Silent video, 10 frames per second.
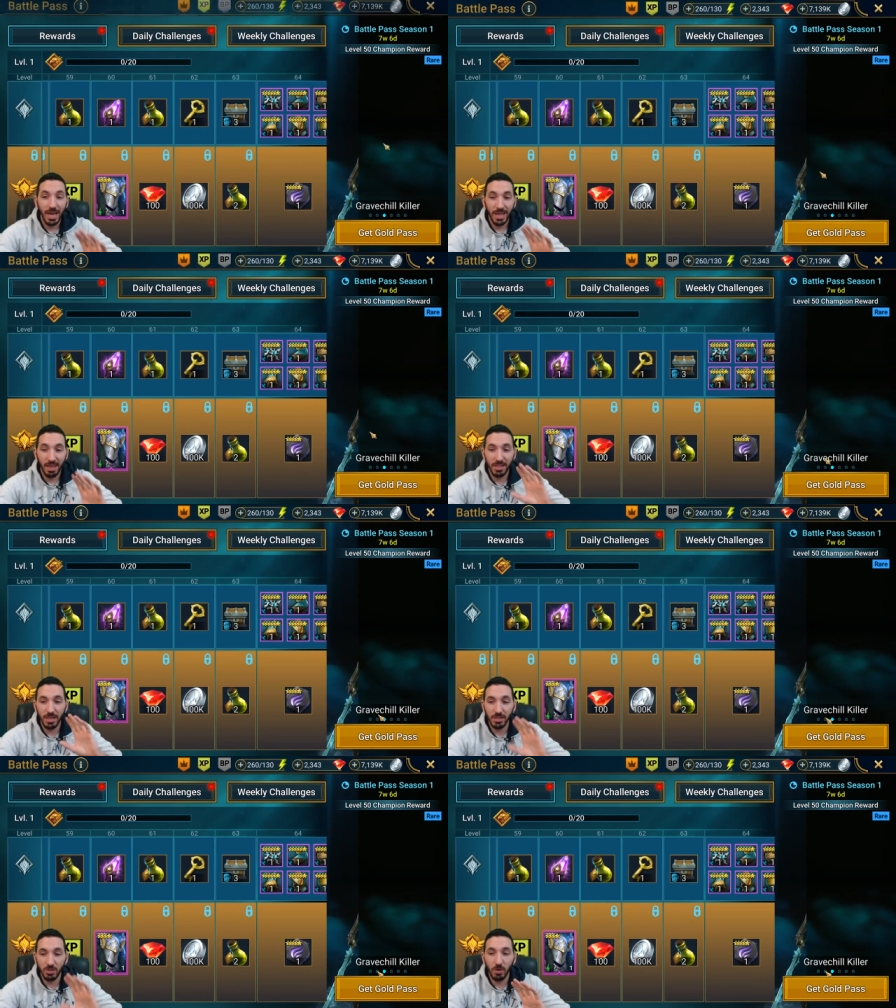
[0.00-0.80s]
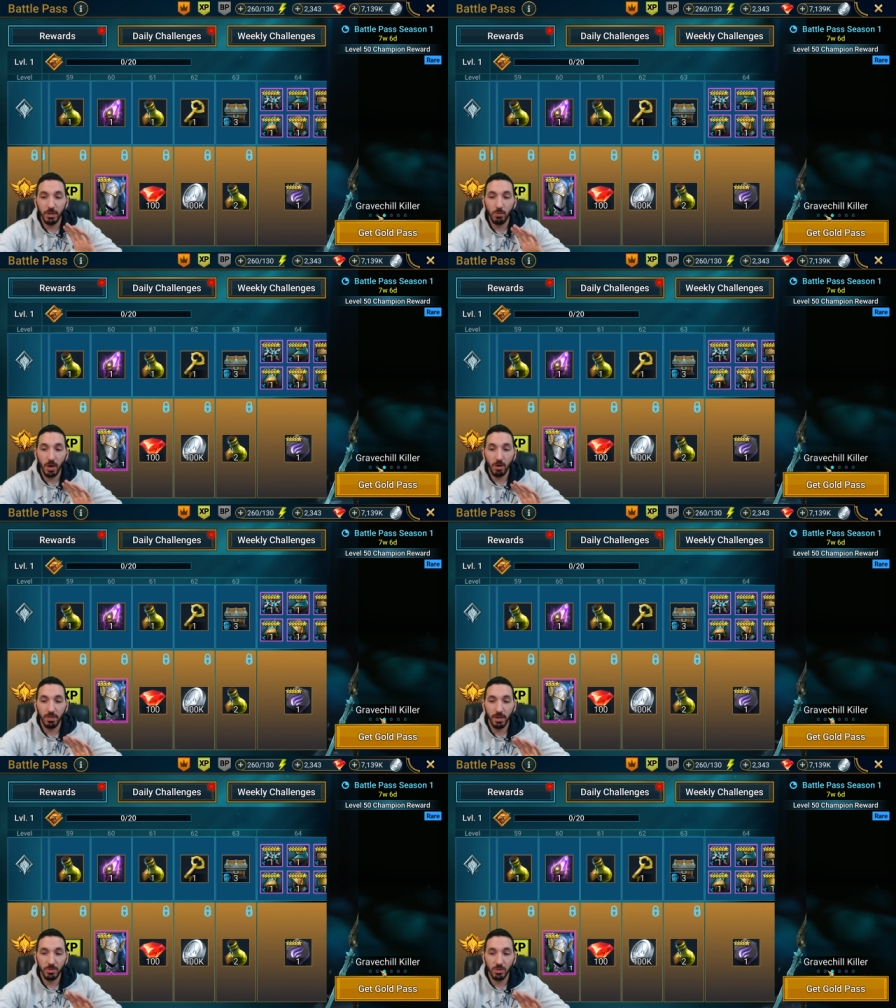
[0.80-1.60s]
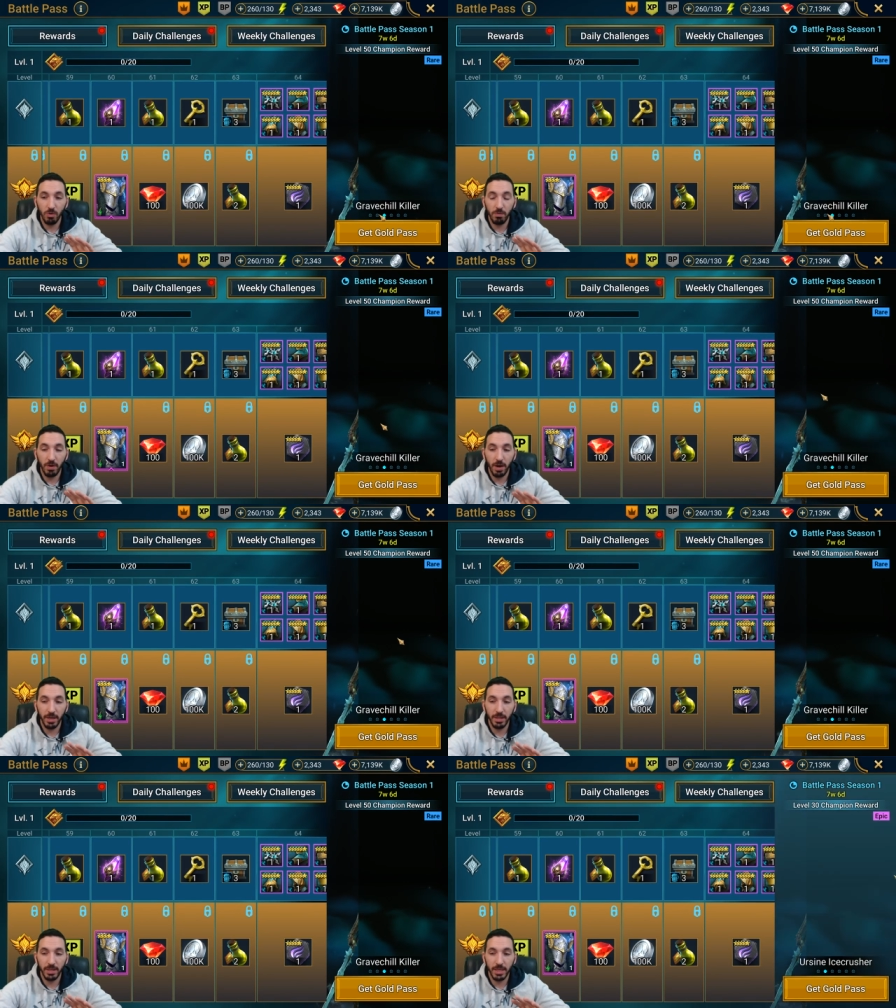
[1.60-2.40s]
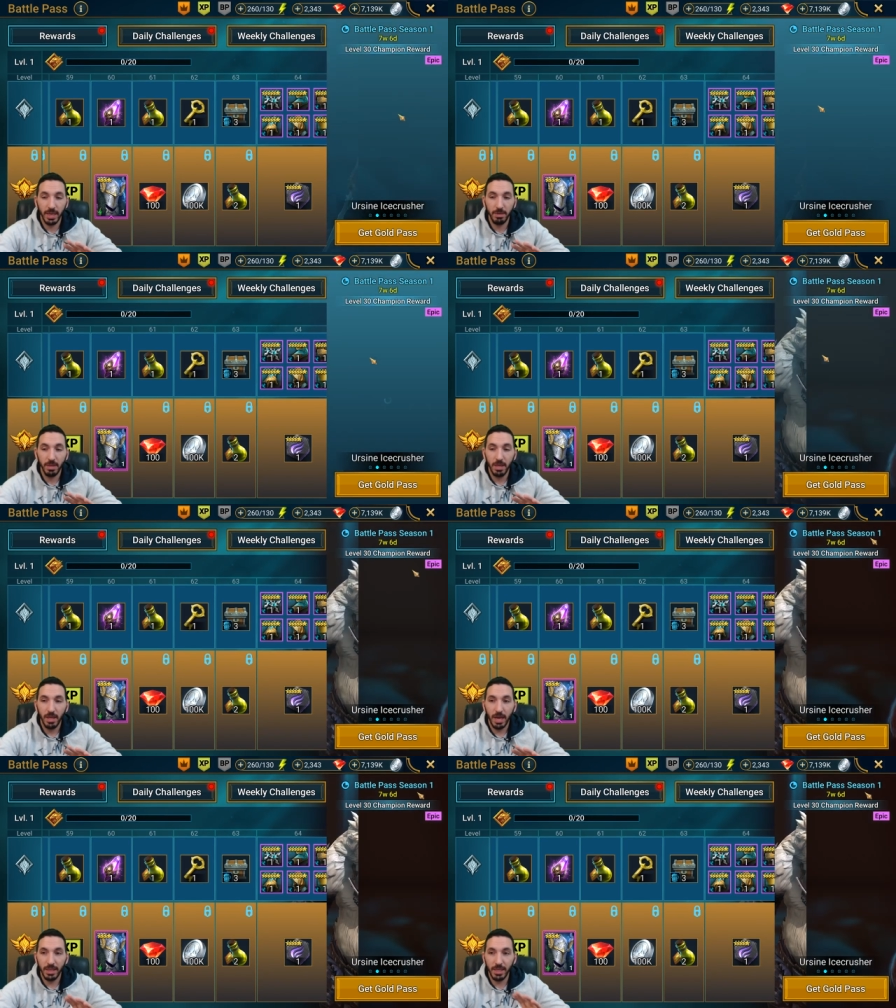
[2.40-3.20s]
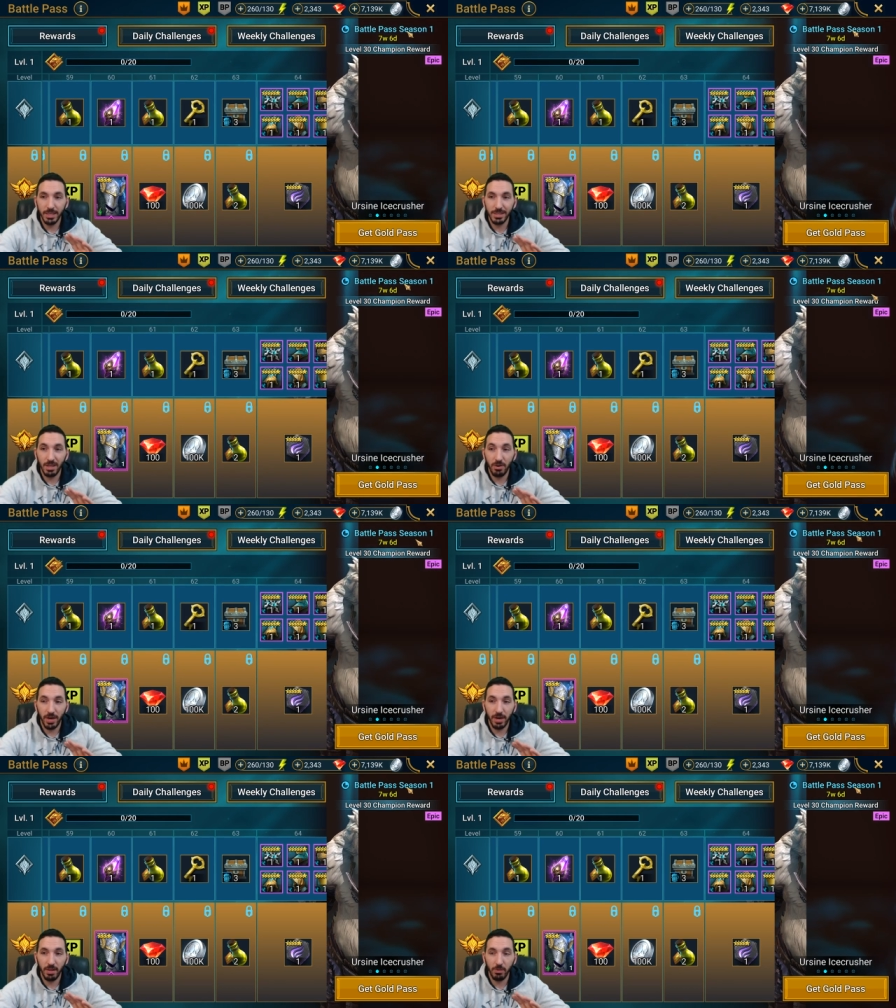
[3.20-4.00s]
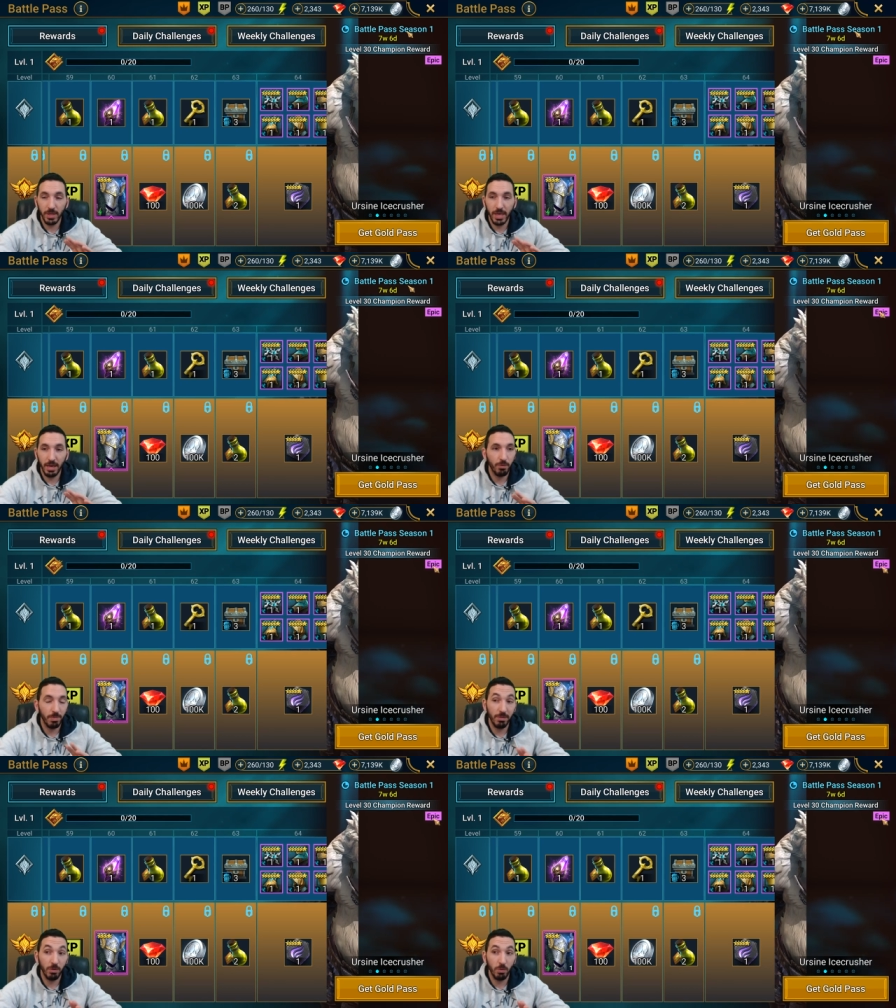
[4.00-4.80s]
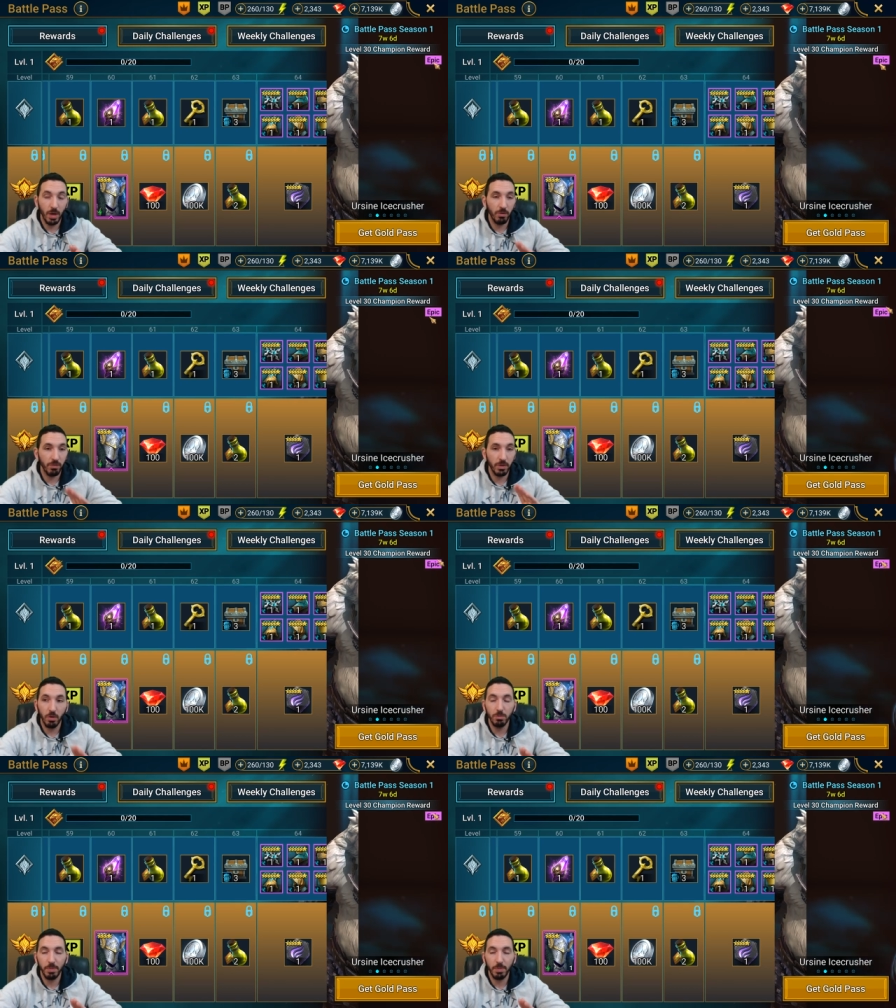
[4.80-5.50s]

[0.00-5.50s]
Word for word: I think there is only one of them so far in the game. I think it's the rare that we get from level 1 of the gold